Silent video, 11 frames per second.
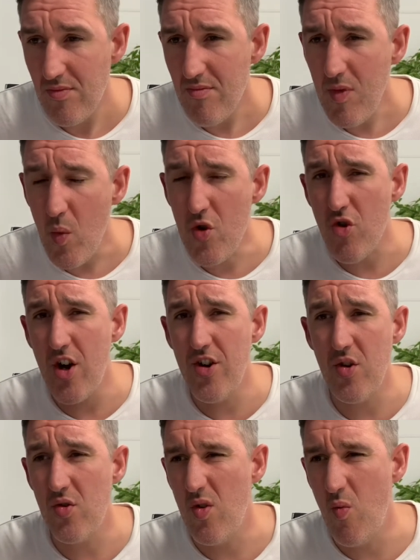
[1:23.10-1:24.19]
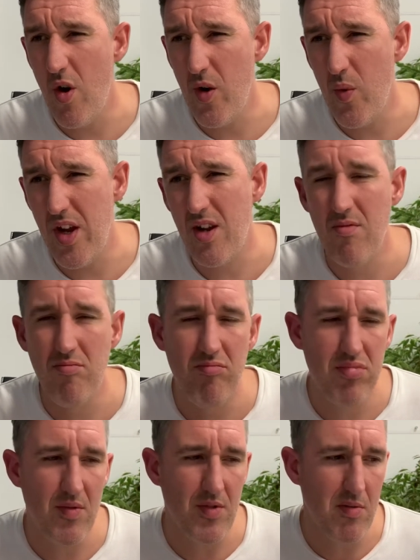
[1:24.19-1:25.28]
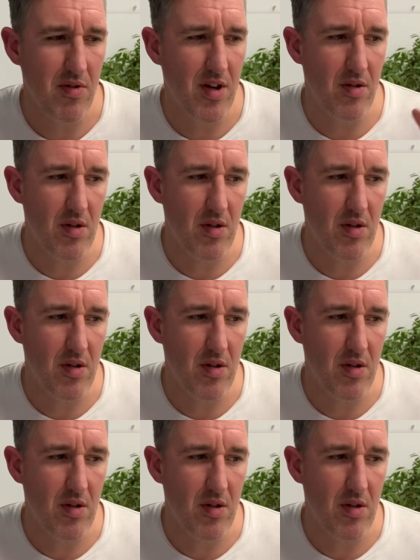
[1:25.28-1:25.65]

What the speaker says: We try and do sort of one a week, sometime around